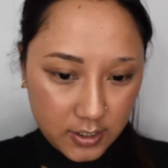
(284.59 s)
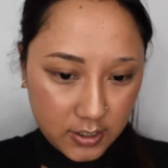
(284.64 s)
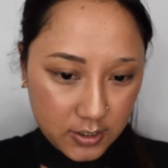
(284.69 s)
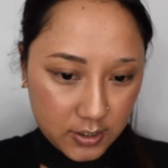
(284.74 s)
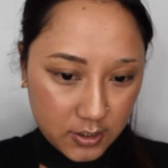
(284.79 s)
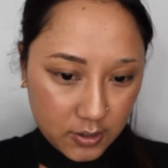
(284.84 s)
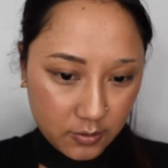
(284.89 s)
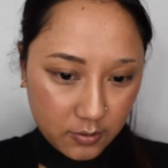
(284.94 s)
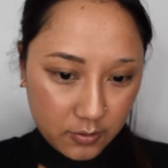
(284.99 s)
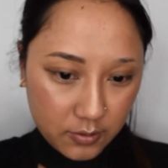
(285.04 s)

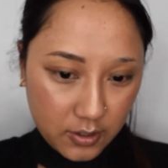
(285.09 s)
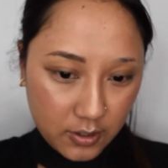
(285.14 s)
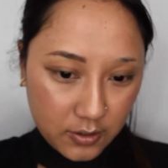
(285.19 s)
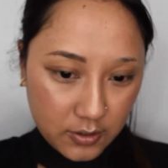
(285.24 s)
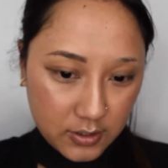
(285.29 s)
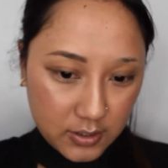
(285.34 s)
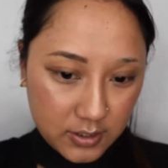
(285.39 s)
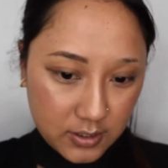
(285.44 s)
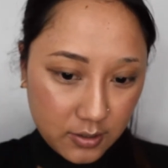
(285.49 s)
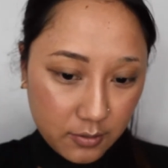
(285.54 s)
So
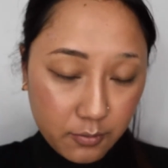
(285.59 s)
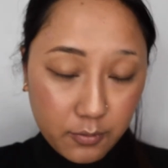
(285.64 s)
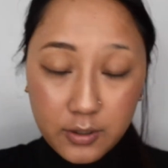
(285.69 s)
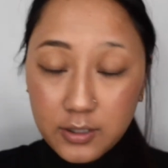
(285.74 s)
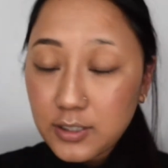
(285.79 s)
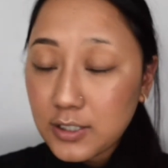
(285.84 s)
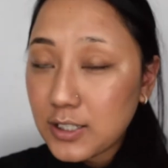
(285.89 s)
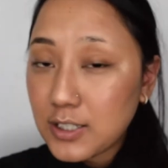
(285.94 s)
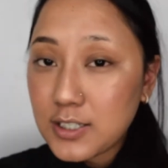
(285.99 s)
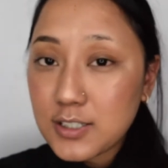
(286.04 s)
there's the
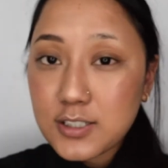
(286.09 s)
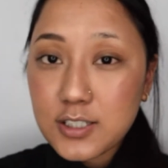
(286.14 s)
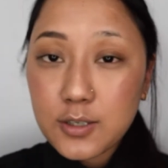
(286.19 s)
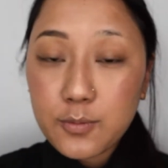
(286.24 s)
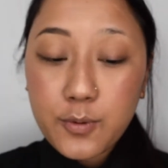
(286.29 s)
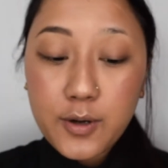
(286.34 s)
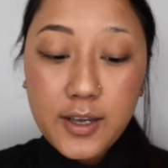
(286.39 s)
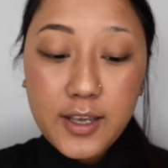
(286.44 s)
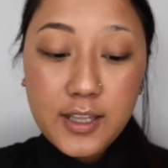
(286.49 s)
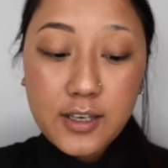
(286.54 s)
really easy
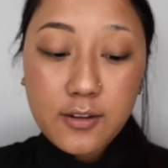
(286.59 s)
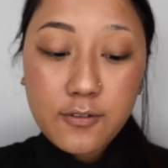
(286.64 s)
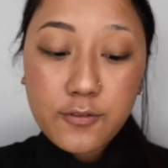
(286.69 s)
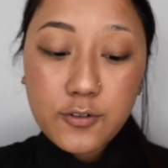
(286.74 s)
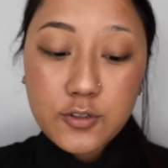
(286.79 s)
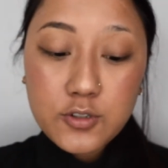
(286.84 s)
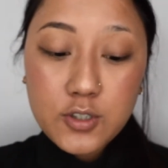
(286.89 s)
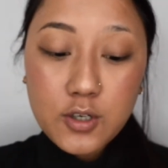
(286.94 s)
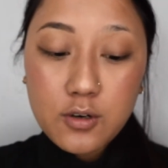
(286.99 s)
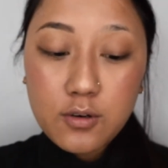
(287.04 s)
way, and if
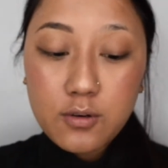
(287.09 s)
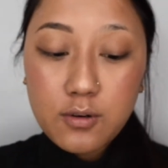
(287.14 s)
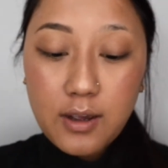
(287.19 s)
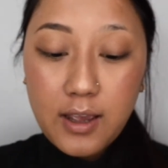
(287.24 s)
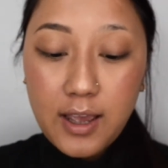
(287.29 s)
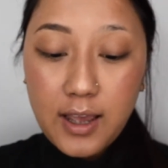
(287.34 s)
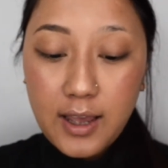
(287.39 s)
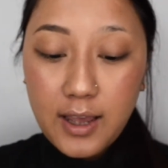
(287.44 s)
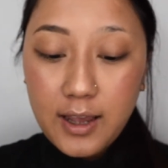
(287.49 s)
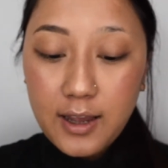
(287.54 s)
you don't
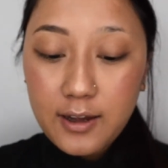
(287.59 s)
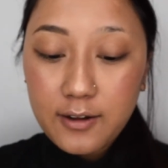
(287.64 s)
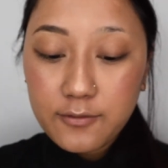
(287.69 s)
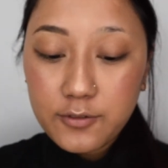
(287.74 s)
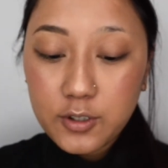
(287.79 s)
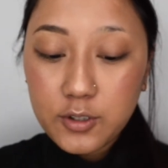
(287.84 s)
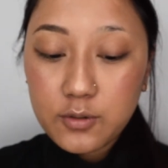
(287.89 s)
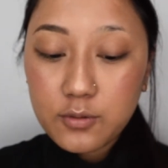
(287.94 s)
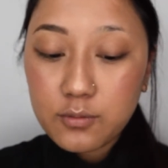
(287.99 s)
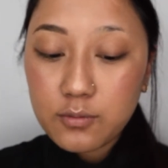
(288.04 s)
have,
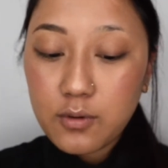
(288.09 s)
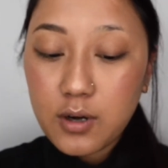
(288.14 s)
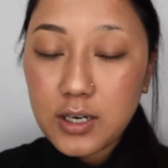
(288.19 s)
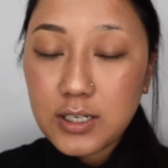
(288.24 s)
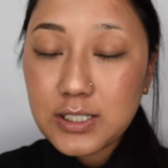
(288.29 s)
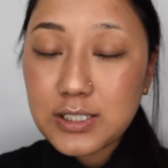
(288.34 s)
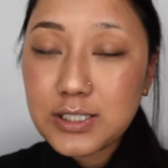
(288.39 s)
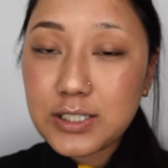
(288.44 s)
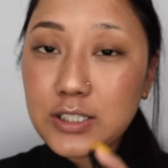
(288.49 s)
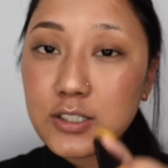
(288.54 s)
you
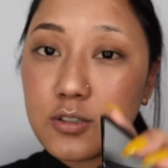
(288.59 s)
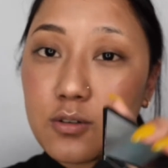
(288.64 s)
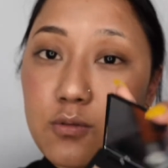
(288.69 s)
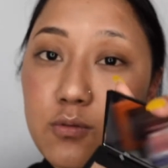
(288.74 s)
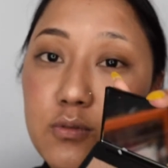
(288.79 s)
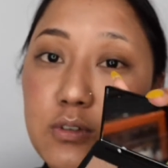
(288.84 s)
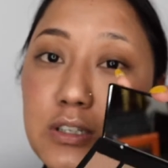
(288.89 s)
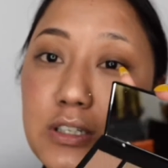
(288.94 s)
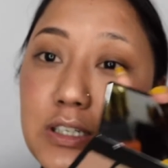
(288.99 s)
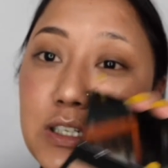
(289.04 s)
honestly
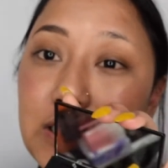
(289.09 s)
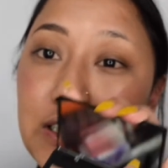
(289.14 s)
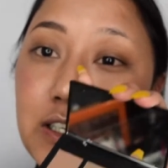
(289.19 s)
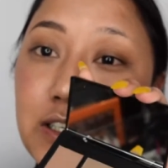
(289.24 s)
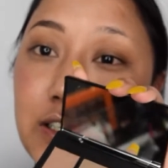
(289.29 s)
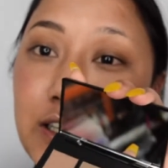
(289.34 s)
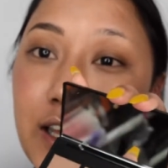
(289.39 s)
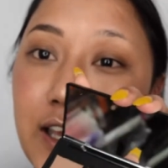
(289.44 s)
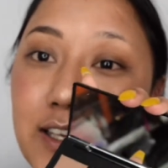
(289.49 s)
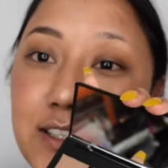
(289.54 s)
don't need
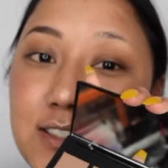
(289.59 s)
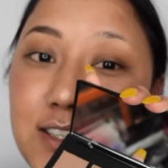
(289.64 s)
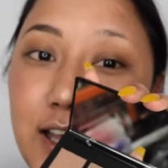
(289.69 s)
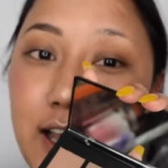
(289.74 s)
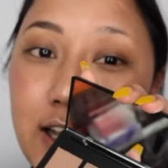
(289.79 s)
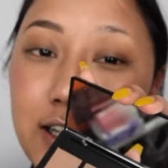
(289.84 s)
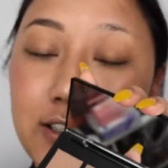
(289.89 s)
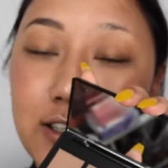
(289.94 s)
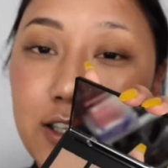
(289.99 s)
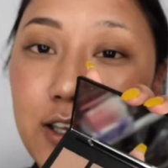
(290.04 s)

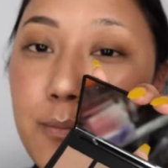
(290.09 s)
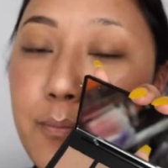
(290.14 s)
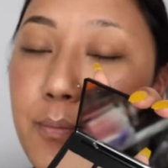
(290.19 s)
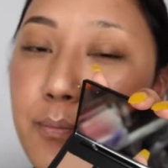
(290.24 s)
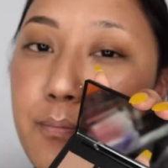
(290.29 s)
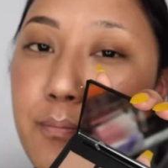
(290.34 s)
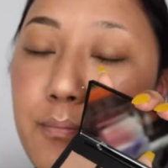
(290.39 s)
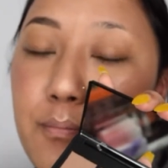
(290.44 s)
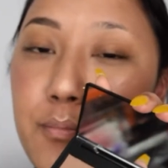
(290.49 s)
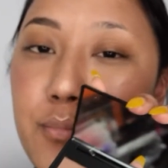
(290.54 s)
exact like a
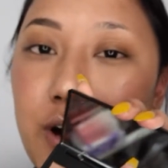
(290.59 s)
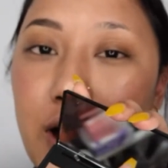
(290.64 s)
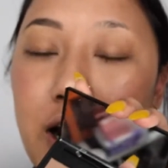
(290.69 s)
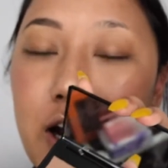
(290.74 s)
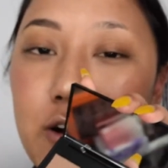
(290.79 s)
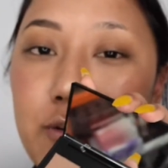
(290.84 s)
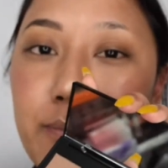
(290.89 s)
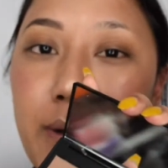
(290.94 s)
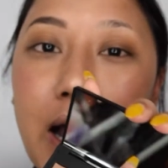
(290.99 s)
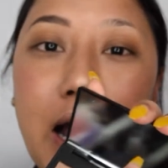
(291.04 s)

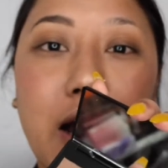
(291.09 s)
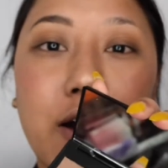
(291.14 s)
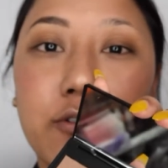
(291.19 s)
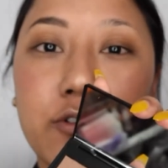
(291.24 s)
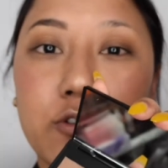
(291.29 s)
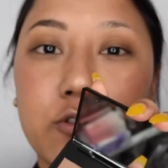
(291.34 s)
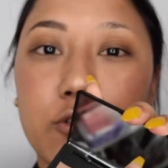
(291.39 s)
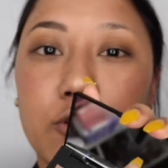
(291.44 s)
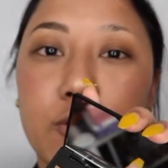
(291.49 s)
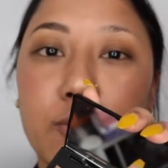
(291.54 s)
brow
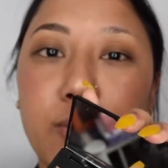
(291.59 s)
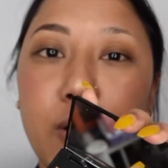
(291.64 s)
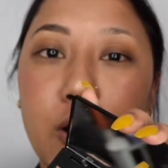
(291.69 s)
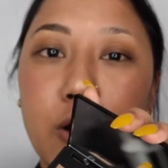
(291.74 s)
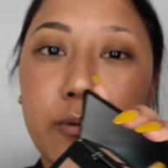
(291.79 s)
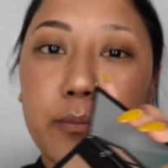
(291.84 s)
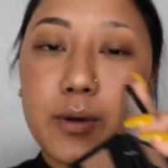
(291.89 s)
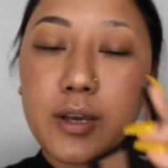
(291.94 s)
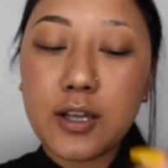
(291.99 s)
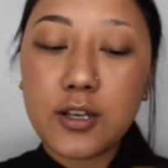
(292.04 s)
powder or
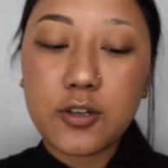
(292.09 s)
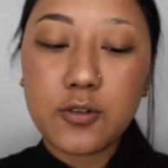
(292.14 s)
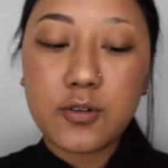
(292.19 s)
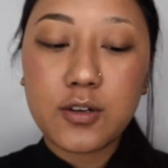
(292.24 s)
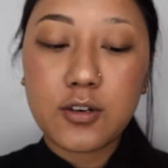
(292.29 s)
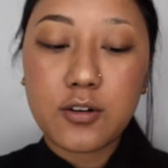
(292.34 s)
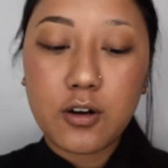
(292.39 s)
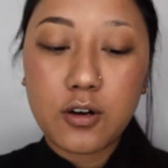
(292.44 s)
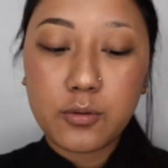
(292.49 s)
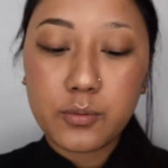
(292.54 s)
pomade. You
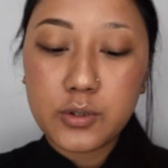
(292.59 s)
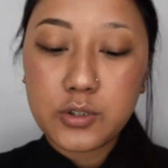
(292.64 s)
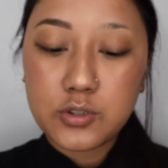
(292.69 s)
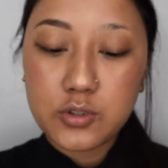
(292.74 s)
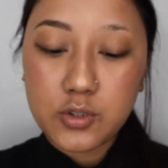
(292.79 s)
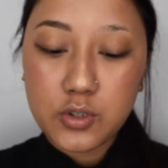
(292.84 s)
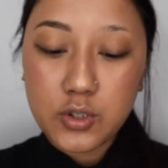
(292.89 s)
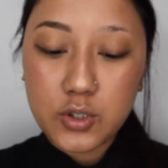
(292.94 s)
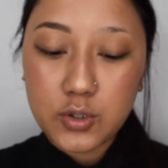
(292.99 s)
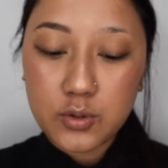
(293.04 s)
can
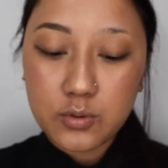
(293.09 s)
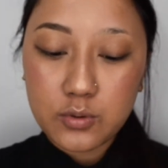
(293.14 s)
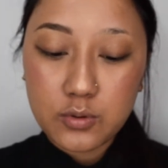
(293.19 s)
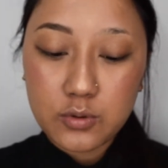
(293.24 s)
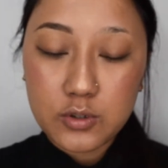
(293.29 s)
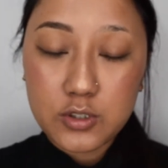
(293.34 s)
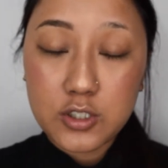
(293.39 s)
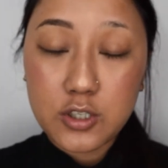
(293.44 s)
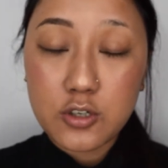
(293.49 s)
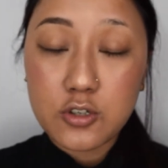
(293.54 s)
always
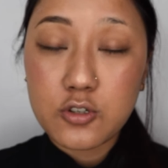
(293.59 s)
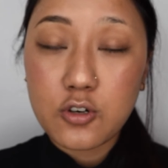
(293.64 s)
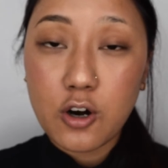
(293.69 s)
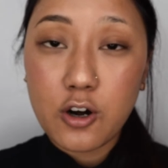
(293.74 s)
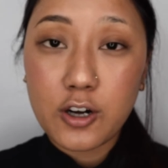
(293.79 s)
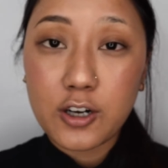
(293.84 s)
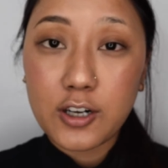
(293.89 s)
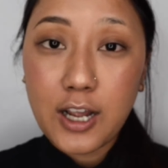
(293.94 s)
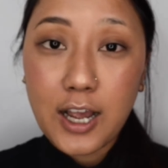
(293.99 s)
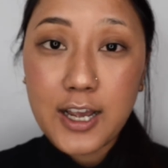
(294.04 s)
use
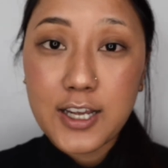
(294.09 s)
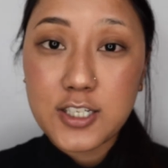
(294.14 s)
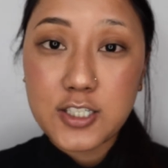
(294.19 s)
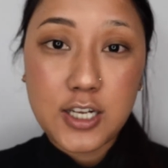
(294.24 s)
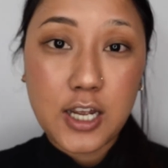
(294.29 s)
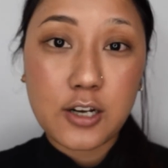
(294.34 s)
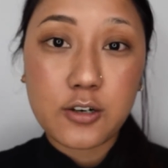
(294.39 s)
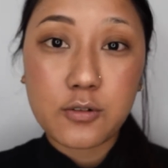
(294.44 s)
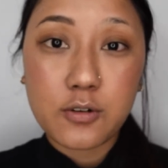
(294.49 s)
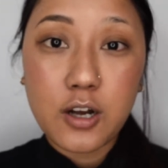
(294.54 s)
dark
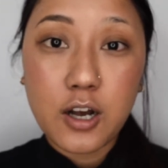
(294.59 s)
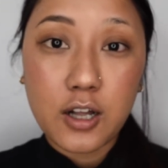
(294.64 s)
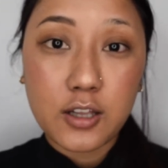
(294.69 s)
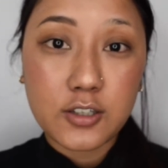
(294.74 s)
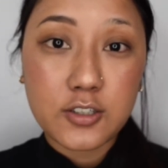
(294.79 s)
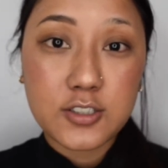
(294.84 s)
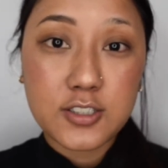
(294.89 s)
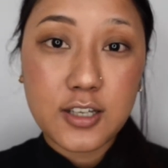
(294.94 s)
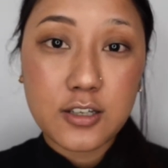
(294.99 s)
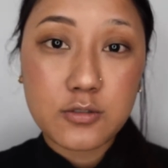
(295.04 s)
eyeshadow
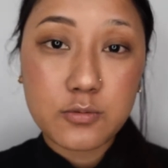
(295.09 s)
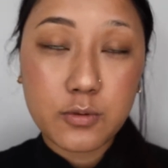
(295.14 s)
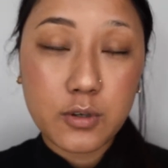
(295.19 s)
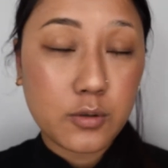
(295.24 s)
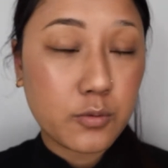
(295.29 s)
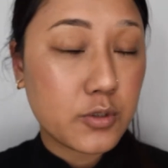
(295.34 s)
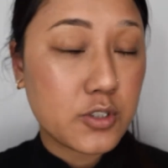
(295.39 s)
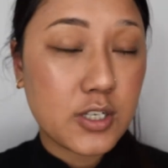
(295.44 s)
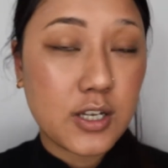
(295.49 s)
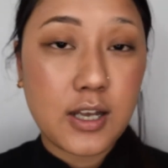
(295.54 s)
colors as well,
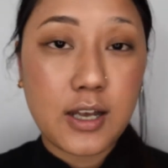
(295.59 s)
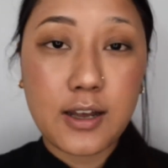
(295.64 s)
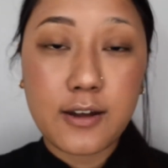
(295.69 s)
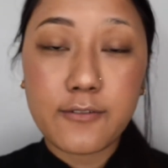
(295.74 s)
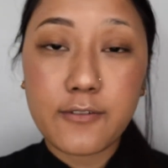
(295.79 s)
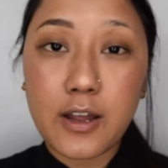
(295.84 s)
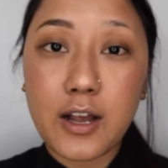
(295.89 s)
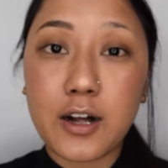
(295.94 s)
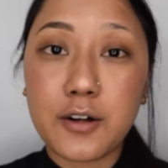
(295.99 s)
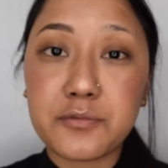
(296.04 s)
which
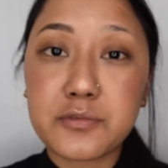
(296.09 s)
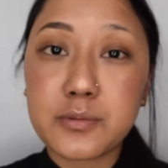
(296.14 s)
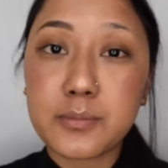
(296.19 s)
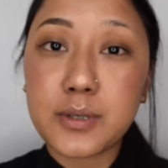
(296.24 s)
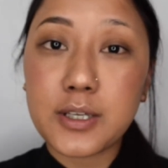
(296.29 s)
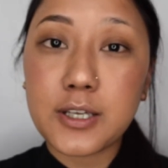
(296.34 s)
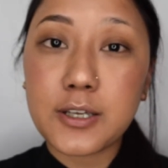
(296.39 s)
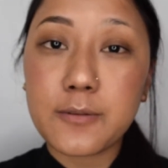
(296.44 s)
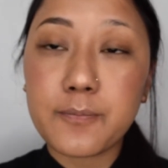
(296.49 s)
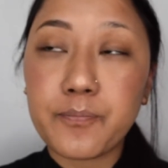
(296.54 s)
have helped
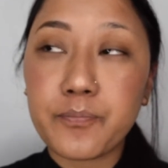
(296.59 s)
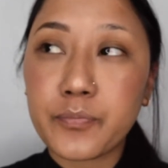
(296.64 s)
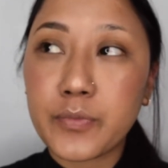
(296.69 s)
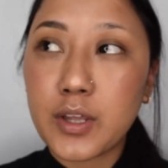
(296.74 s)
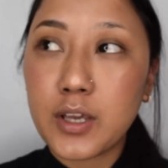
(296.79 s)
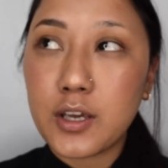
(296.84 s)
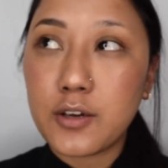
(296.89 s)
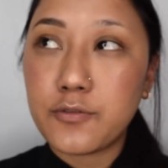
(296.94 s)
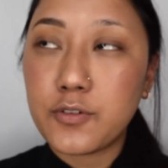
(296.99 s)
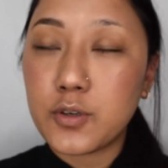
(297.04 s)
me
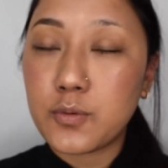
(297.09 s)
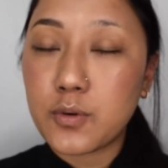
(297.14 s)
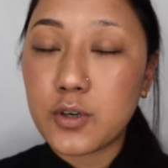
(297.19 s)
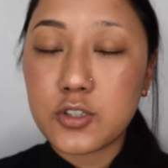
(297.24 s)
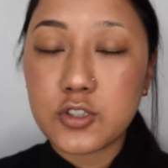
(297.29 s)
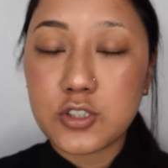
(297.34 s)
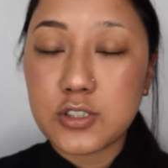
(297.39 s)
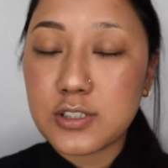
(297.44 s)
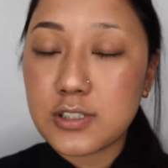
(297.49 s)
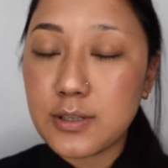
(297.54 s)
if you want
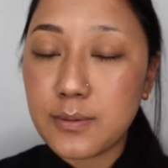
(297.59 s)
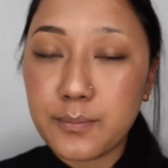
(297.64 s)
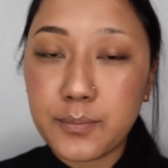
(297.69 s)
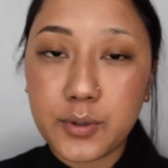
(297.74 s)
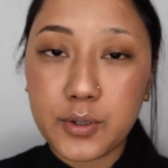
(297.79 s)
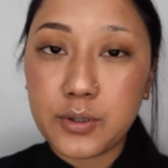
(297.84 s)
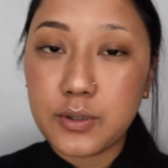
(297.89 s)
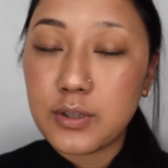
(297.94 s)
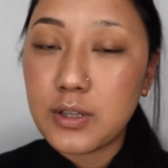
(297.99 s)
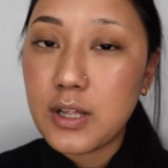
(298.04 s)
just
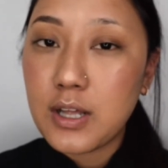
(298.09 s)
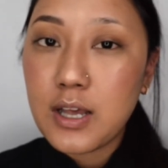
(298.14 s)
simple